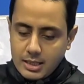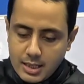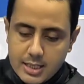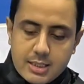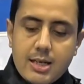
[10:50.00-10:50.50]
the
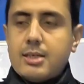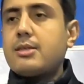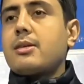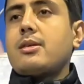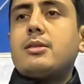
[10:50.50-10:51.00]
text,
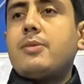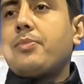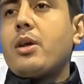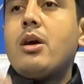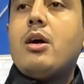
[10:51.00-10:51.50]
let's search
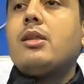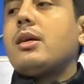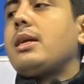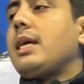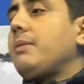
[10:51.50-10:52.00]

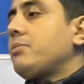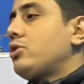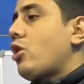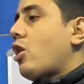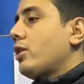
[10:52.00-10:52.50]
the name
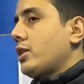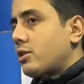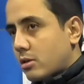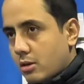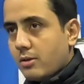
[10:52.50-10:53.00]
John
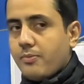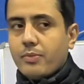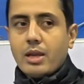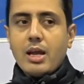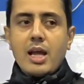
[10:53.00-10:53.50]
Eastwood,
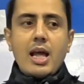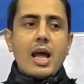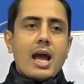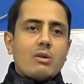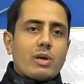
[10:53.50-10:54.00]

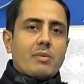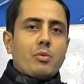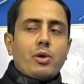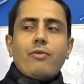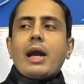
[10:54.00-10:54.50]
and wherever
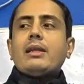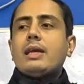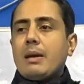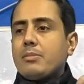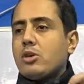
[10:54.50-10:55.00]
we find the
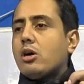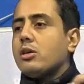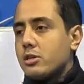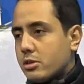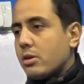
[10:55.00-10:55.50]
name John
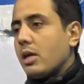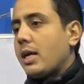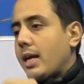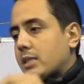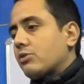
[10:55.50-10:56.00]
Eastwood,
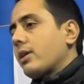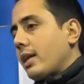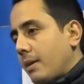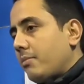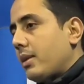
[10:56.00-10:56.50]
next to the
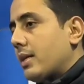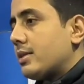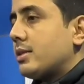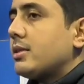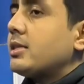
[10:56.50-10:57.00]
name, let's
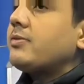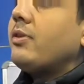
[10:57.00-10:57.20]
search